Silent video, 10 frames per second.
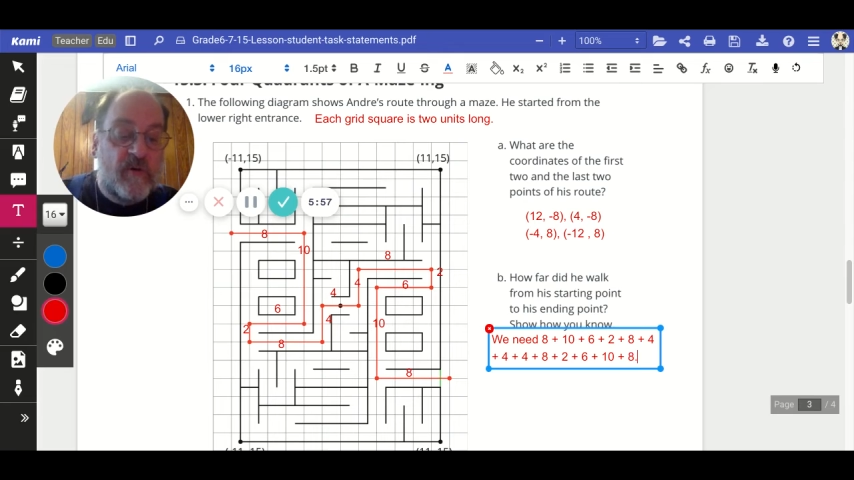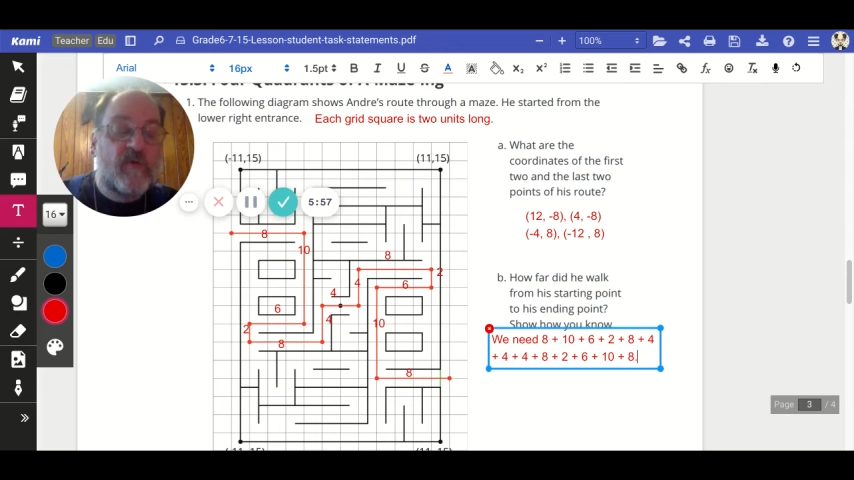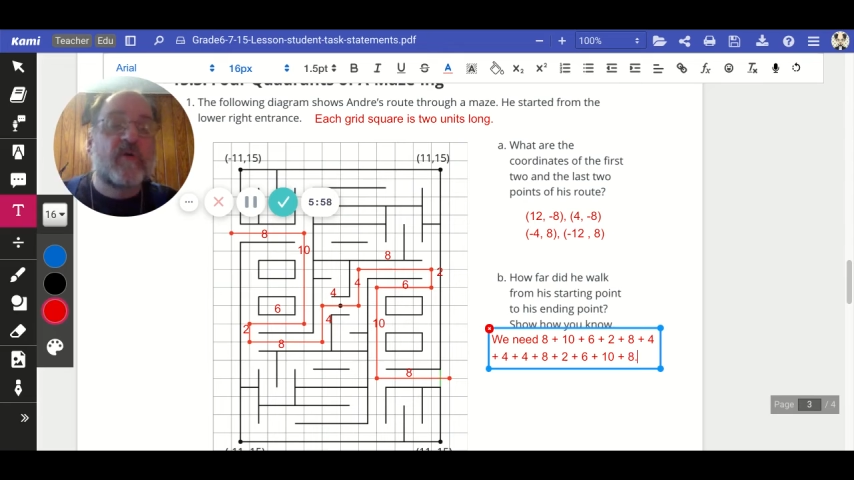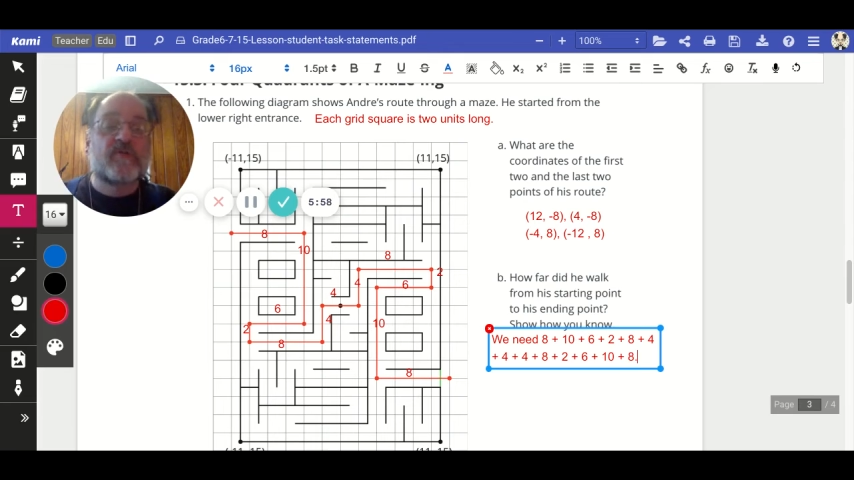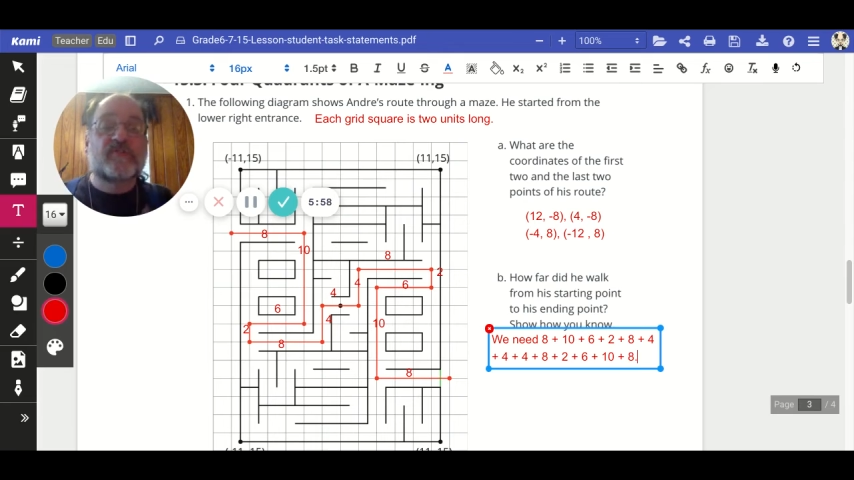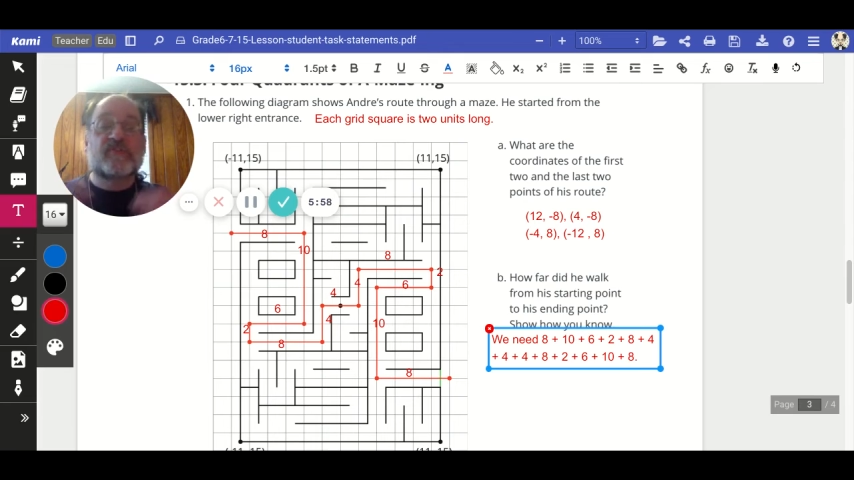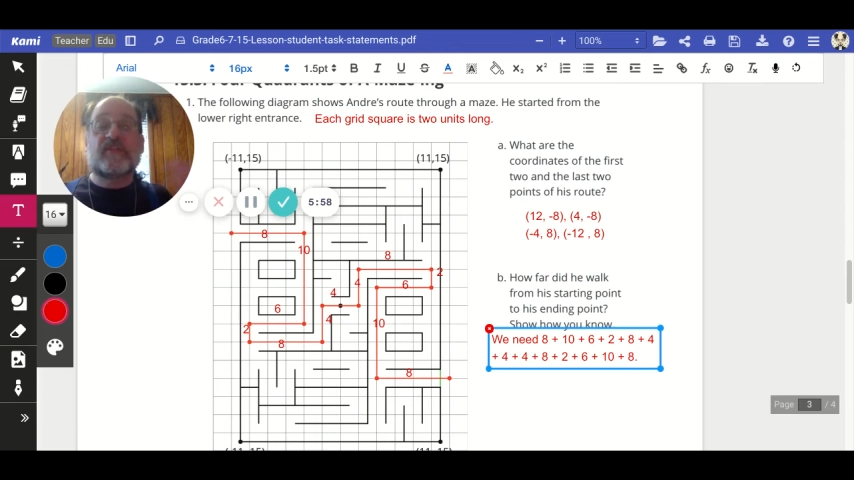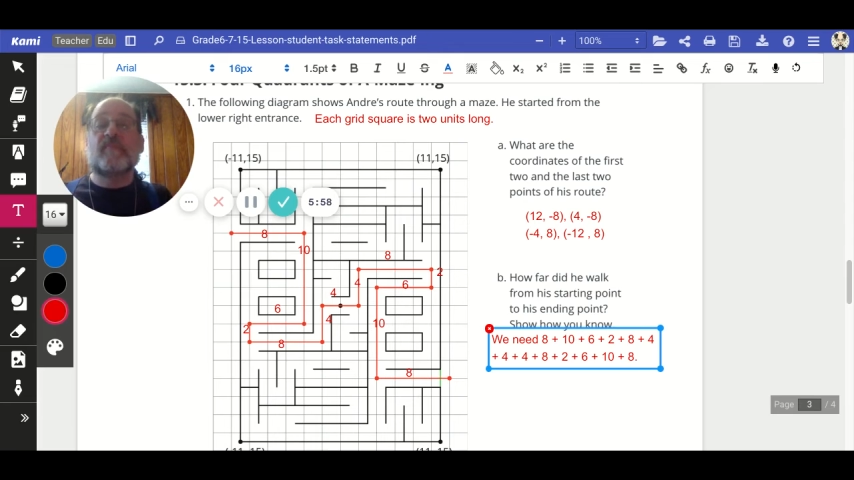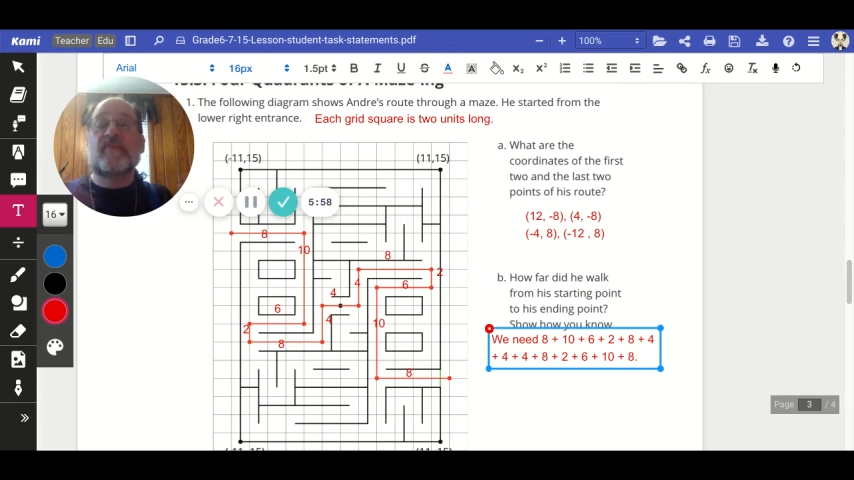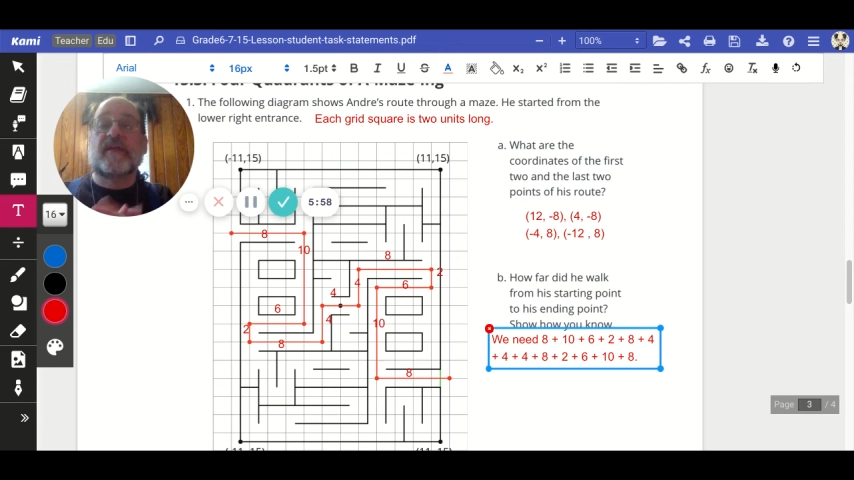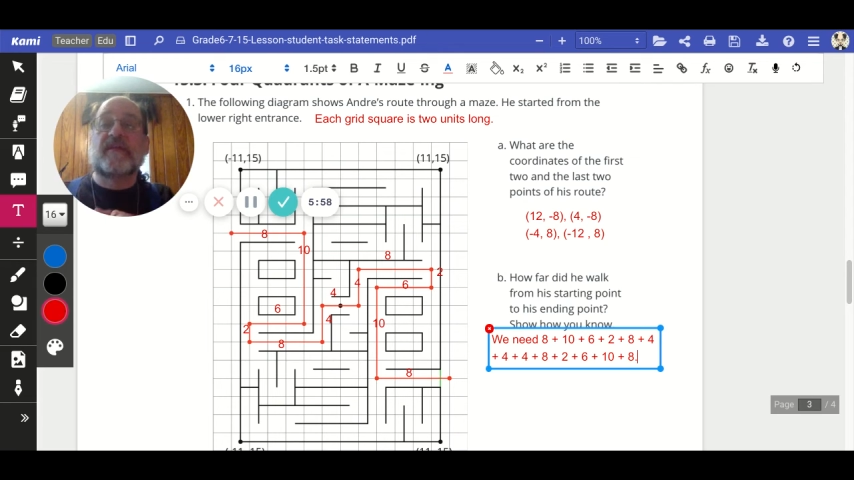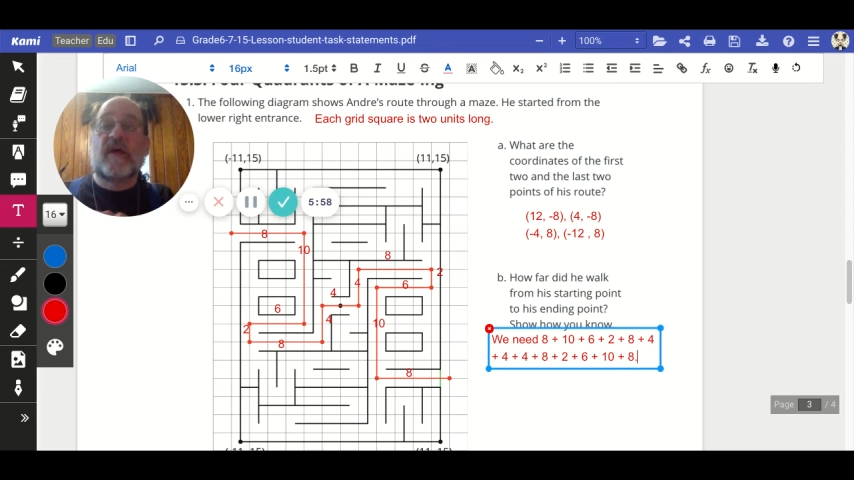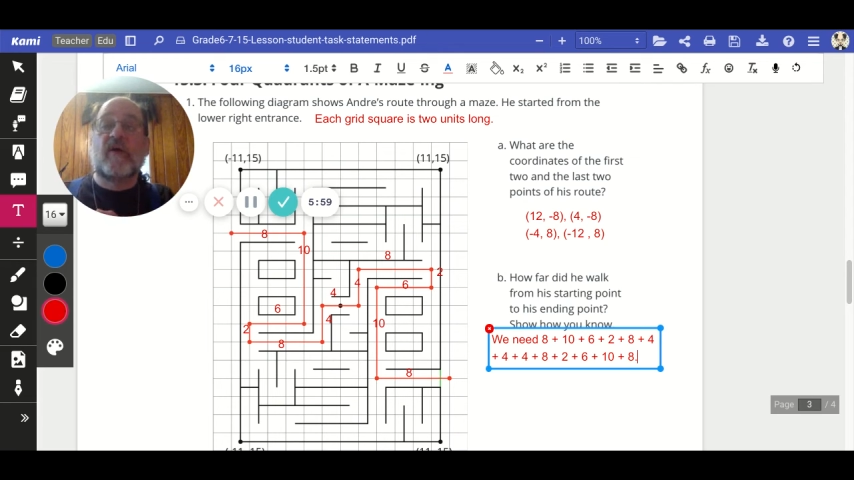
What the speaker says: or something to